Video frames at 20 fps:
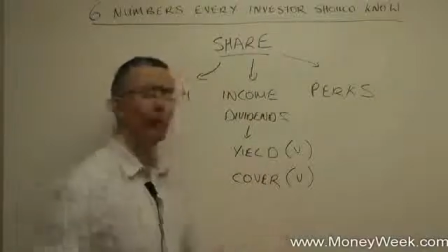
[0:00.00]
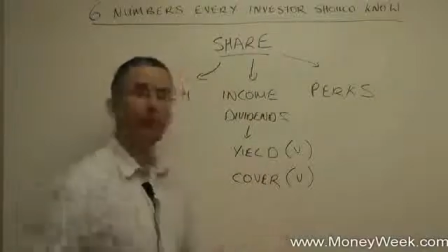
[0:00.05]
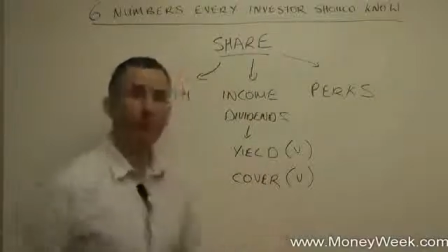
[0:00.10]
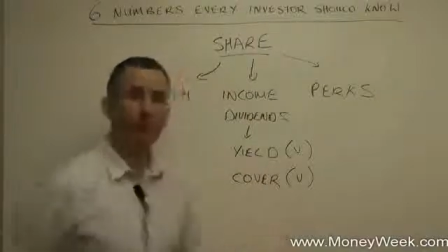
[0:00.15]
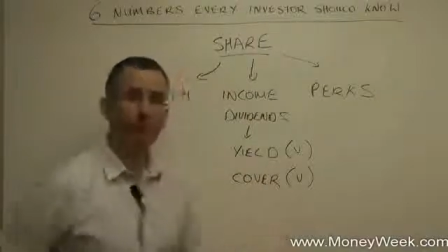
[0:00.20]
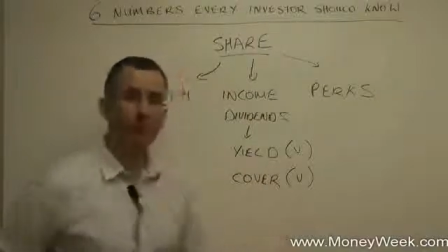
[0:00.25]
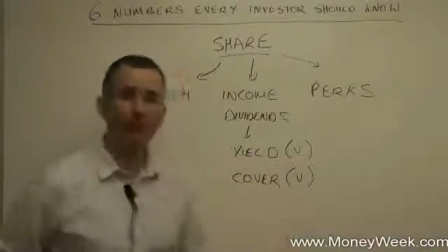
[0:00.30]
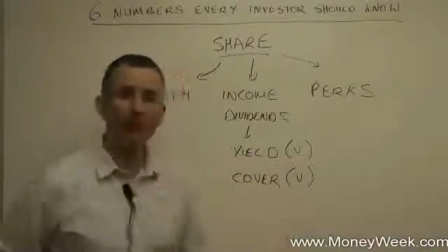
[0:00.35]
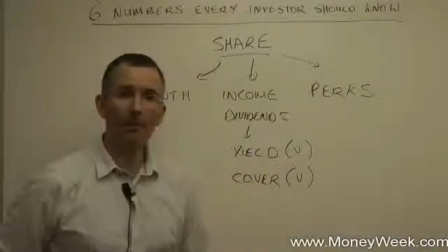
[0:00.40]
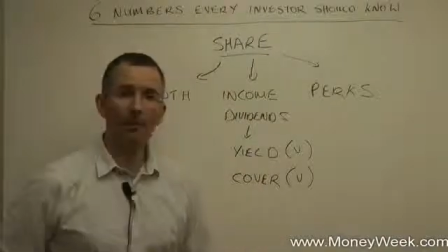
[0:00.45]

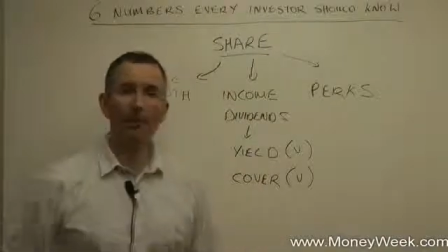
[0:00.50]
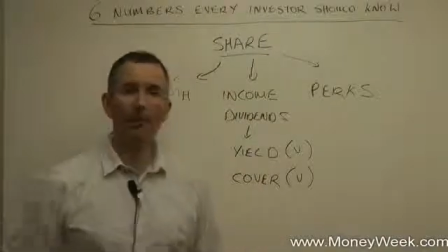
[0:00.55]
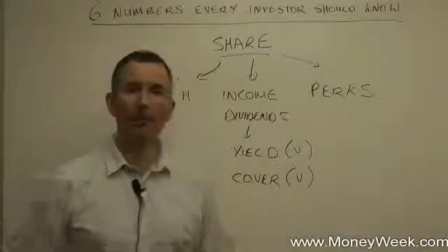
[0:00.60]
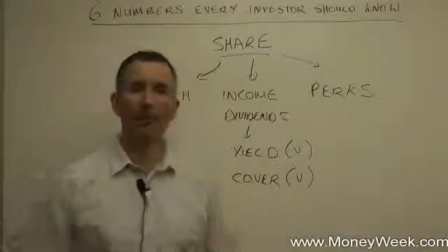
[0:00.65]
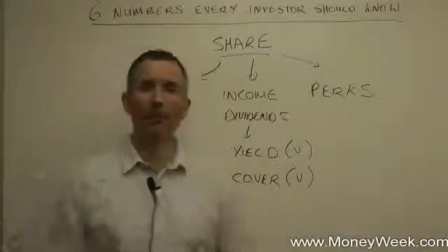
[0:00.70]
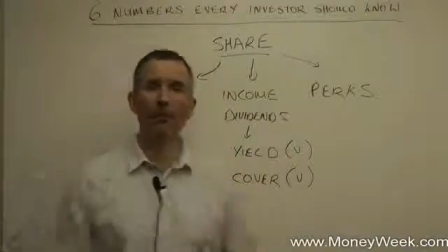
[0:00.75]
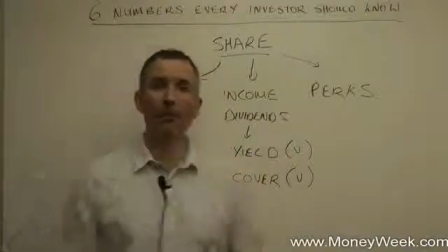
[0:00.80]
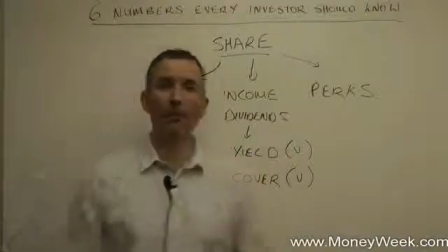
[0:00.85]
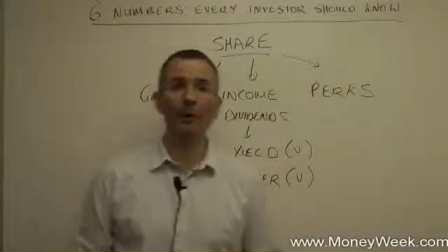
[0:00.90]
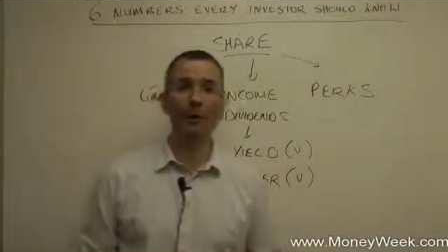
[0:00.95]
you might be
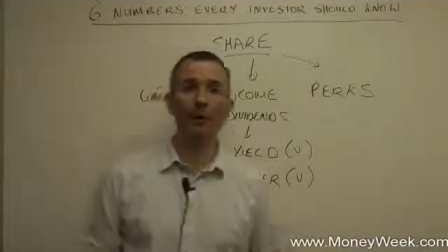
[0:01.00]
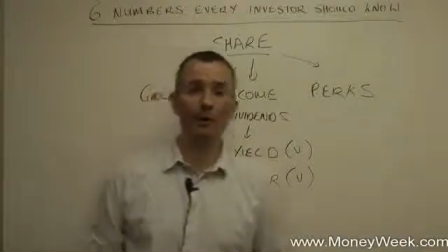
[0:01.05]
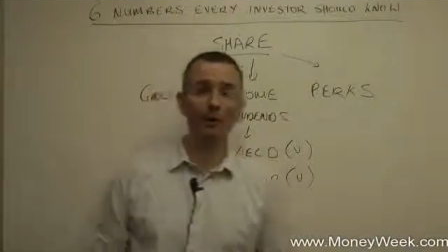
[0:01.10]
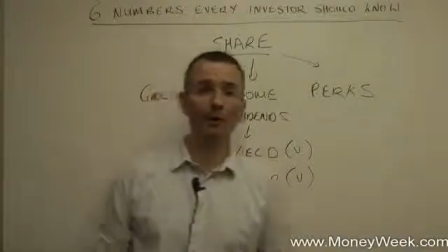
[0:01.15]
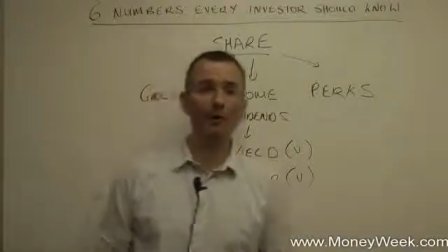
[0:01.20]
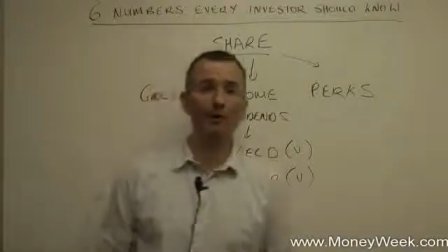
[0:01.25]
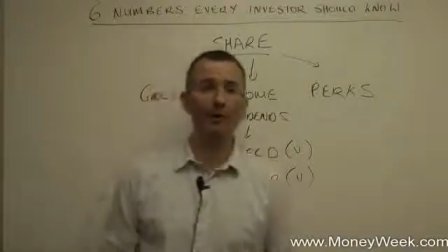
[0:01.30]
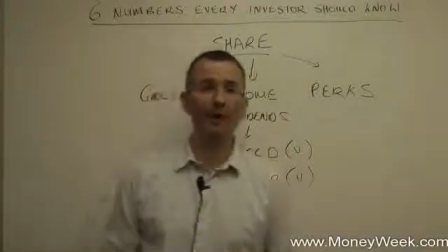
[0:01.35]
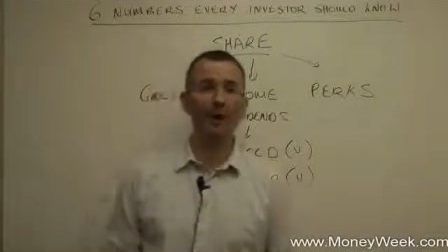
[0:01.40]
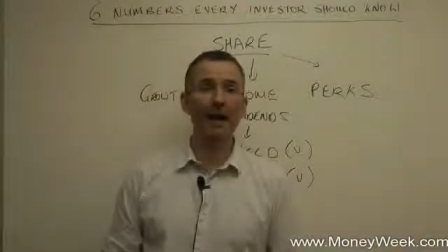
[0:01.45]
looking at what we call a
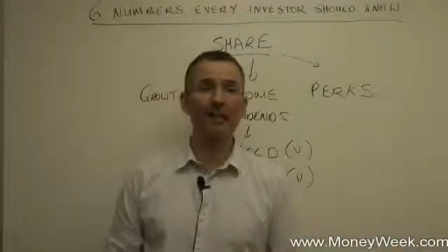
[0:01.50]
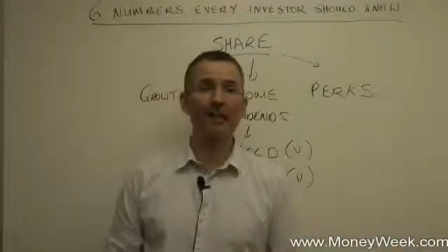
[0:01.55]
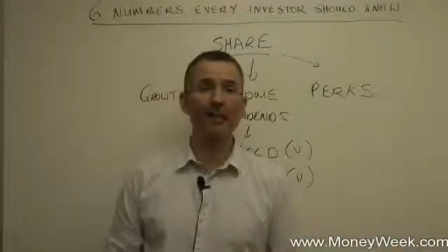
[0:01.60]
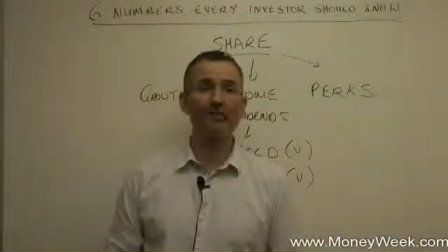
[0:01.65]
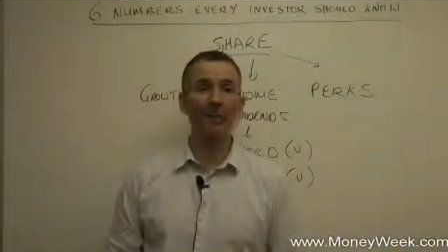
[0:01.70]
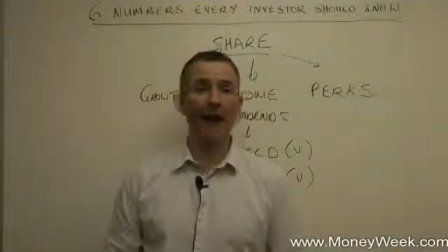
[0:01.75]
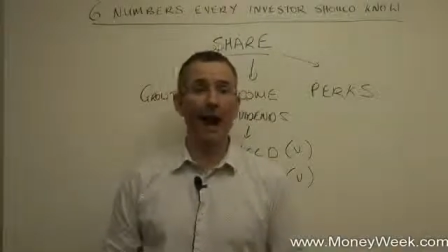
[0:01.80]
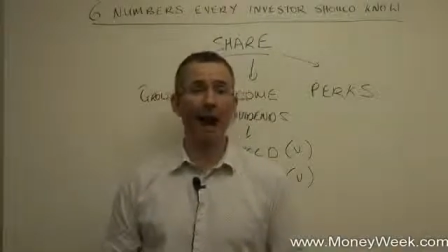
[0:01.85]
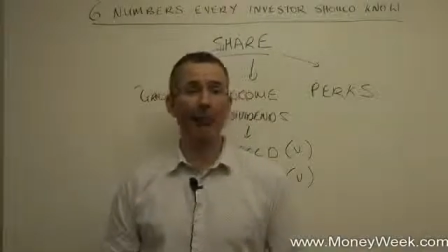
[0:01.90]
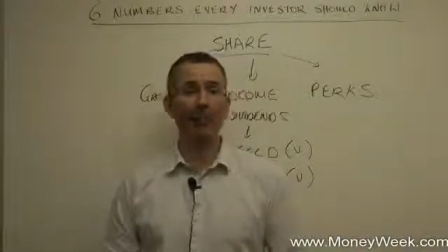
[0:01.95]
dividend
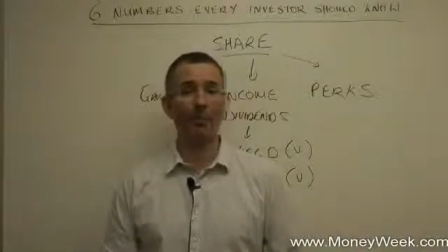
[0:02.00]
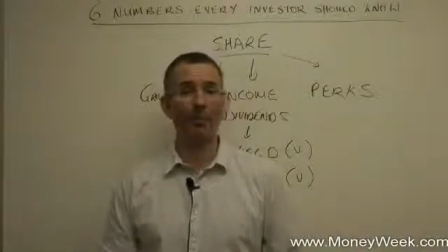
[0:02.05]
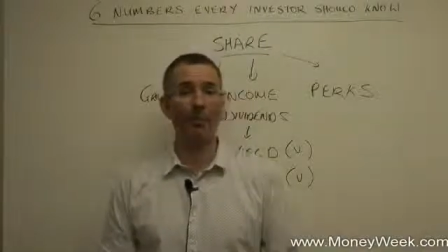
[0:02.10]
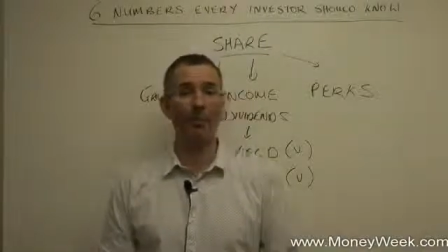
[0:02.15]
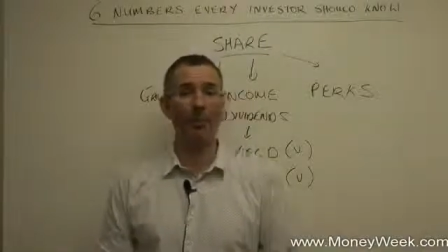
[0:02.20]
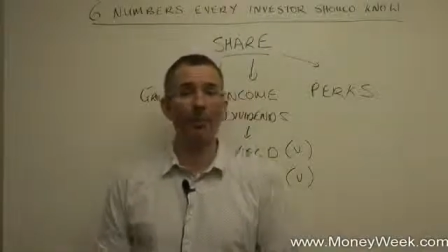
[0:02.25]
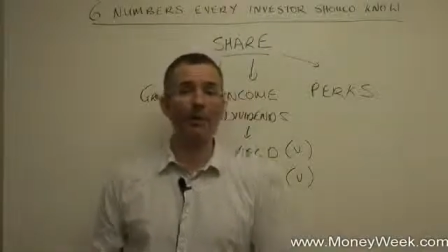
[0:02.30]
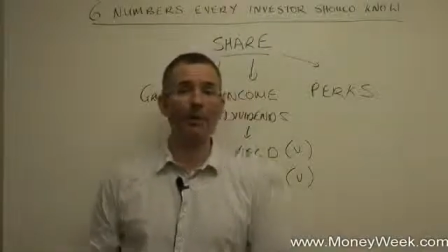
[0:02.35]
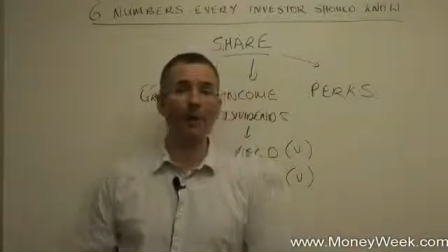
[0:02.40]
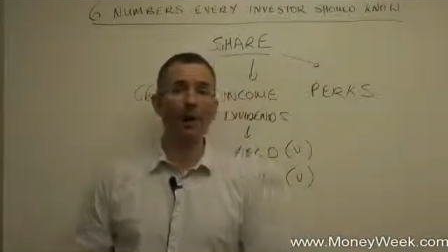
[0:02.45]
trap,
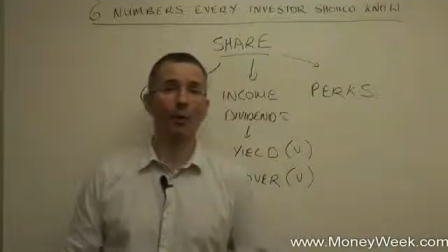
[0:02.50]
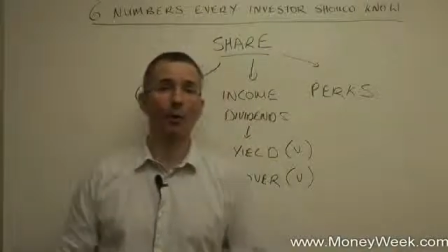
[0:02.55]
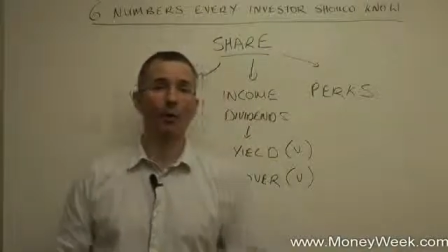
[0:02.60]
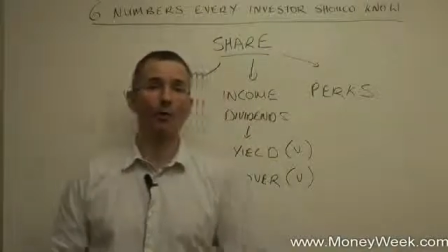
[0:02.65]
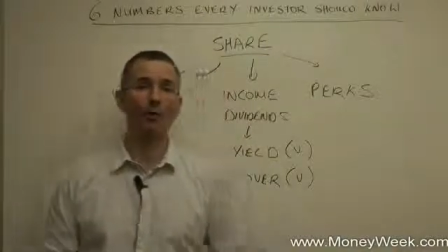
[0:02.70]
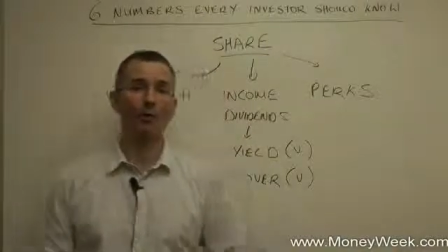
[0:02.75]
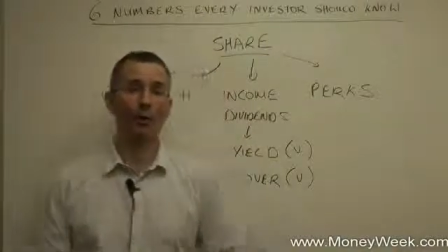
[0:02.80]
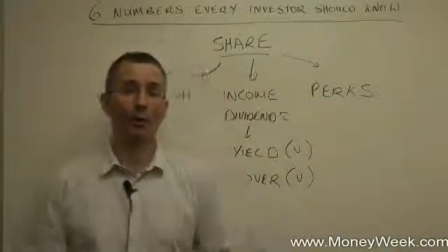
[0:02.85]
and you don't want to